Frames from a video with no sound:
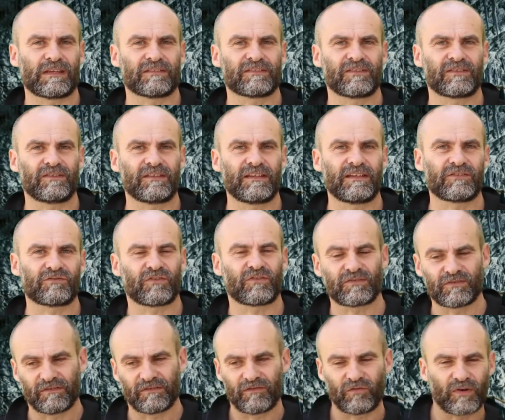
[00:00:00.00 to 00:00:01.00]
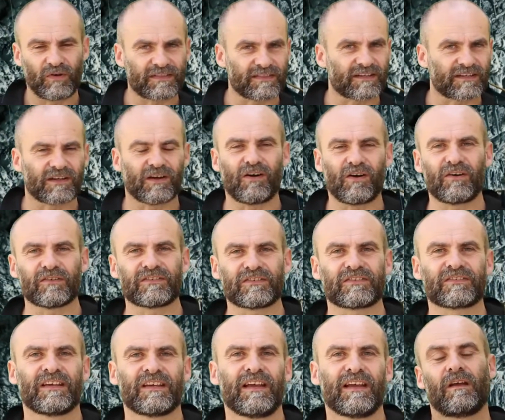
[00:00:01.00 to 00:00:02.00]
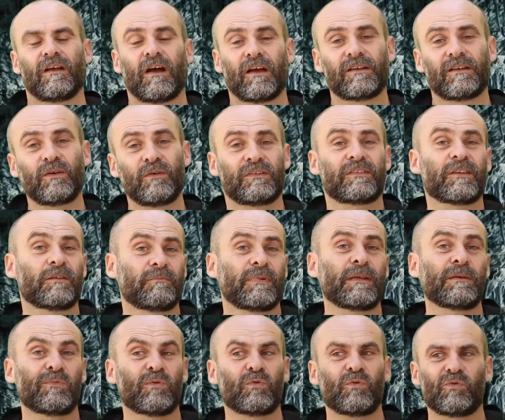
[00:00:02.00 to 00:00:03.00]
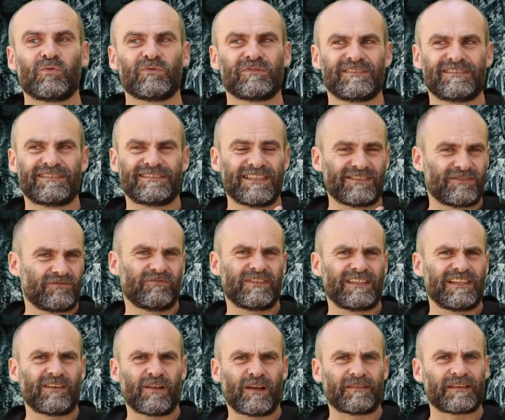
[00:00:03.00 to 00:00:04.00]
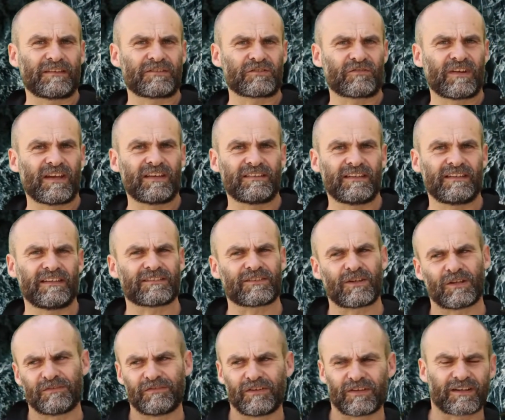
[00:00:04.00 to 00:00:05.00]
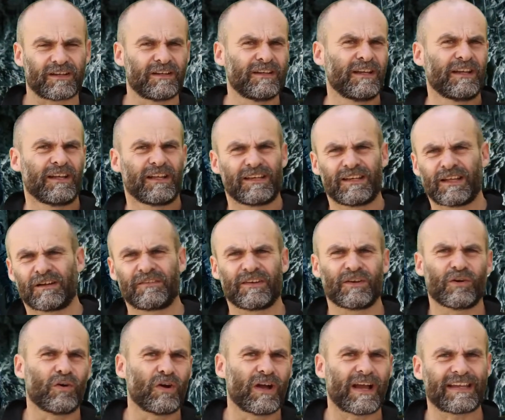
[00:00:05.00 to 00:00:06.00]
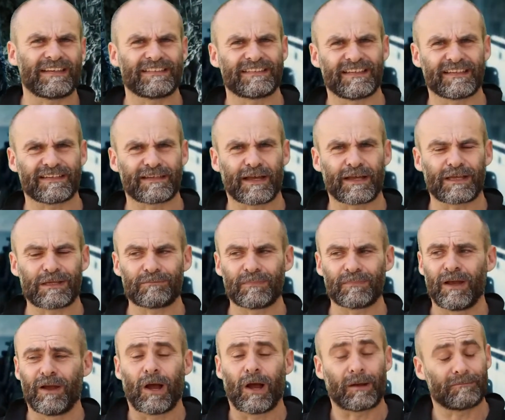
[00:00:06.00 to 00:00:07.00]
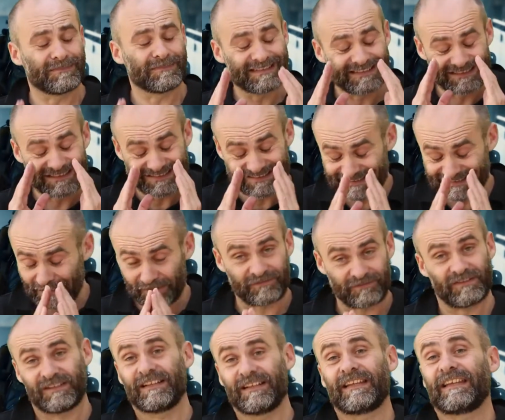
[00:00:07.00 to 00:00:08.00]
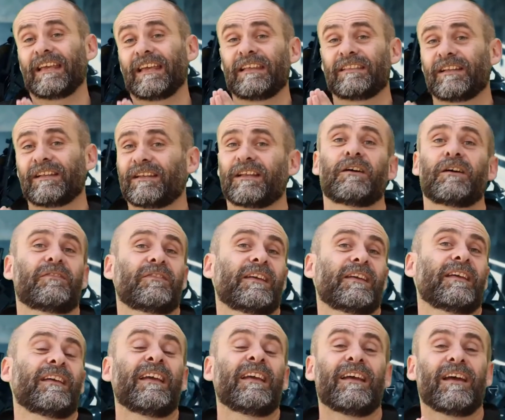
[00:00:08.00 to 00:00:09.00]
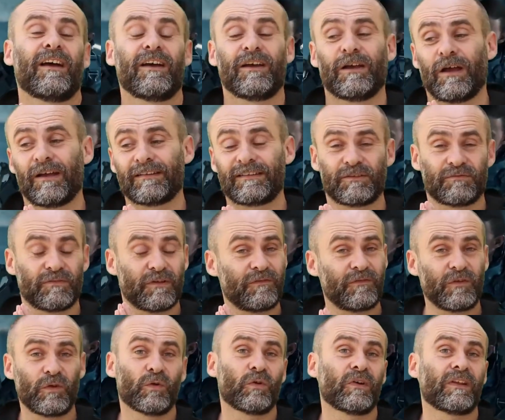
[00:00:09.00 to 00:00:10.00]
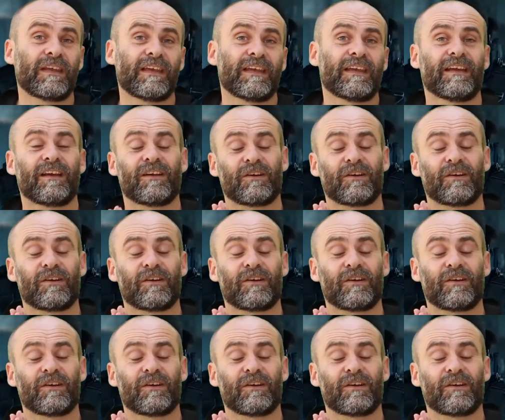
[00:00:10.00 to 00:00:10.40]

Solid, trying to avoid the guards. I know some people didn't really like the Stranding. It's kind of like a love it or hate it game. I'm definitely in the love it. I did a review on it.